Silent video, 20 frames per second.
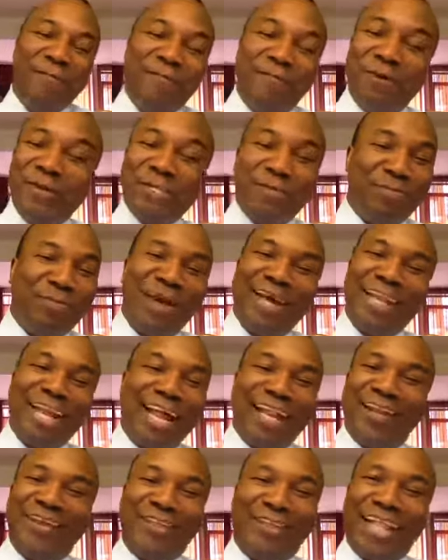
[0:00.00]
most men
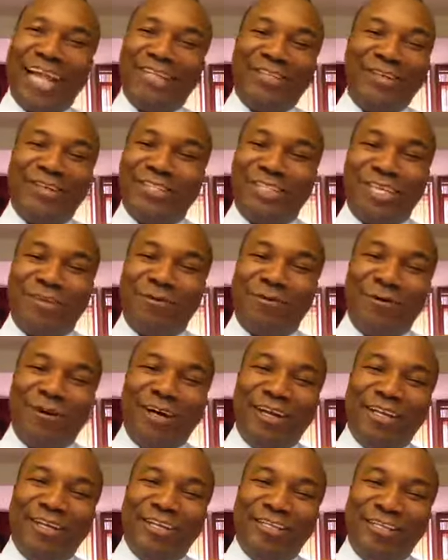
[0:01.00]
are not like Judge
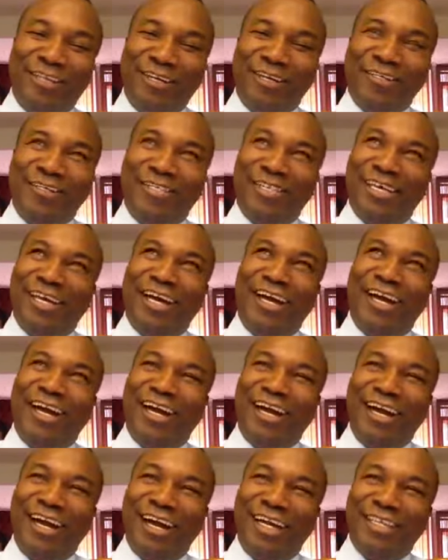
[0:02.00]
Judge
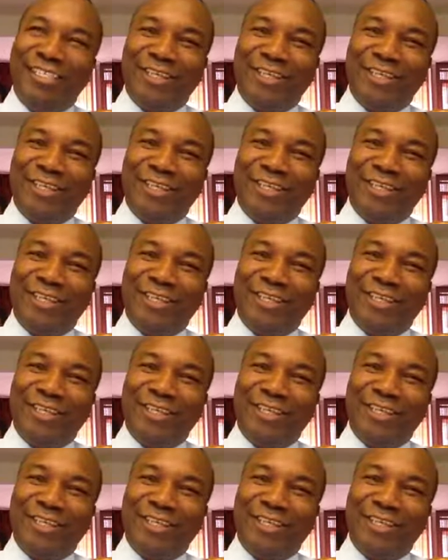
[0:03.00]
uh,